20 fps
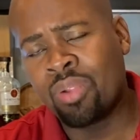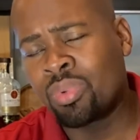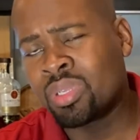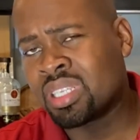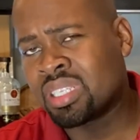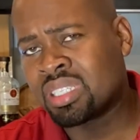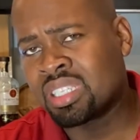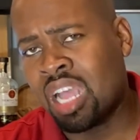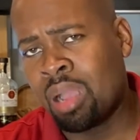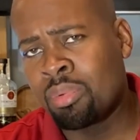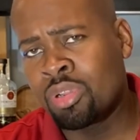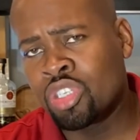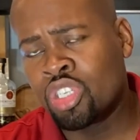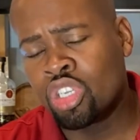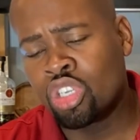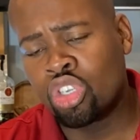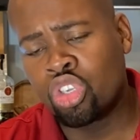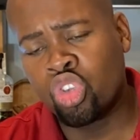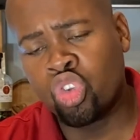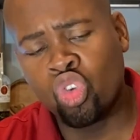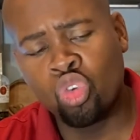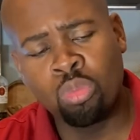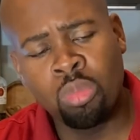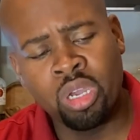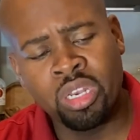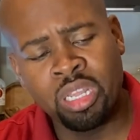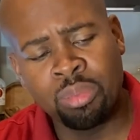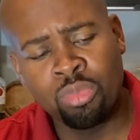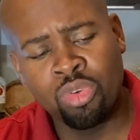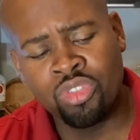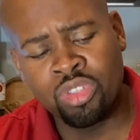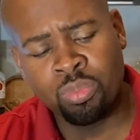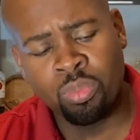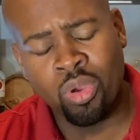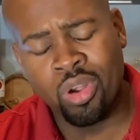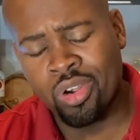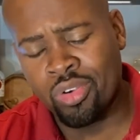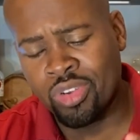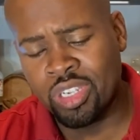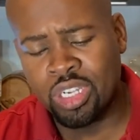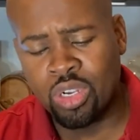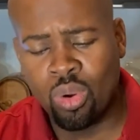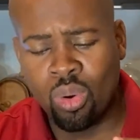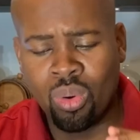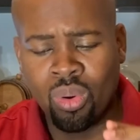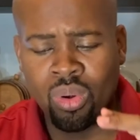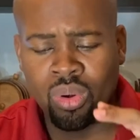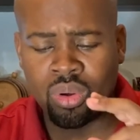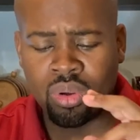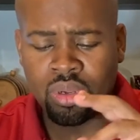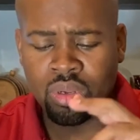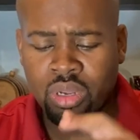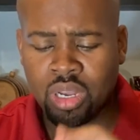was established in Cuba, then moved to Puerto Rico.